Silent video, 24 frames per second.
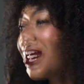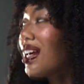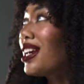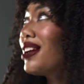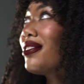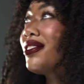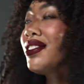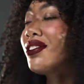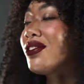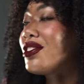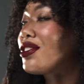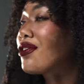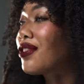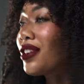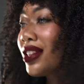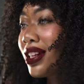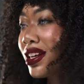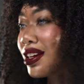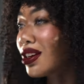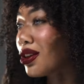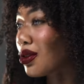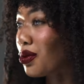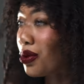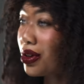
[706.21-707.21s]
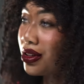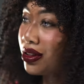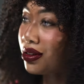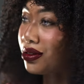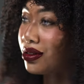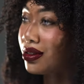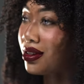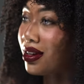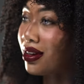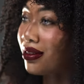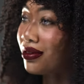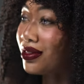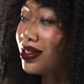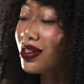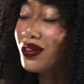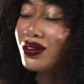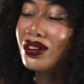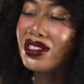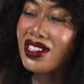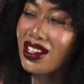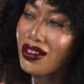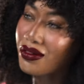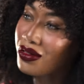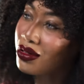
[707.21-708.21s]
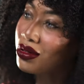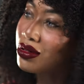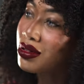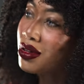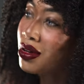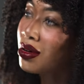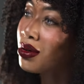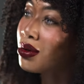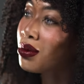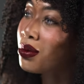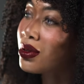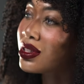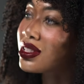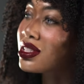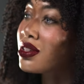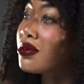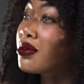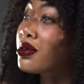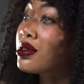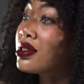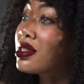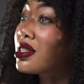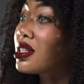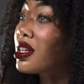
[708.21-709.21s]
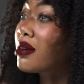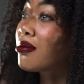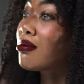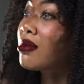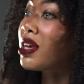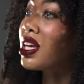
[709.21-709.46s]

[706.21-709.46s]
Even if you feel like your water's soft, you never know what difference it can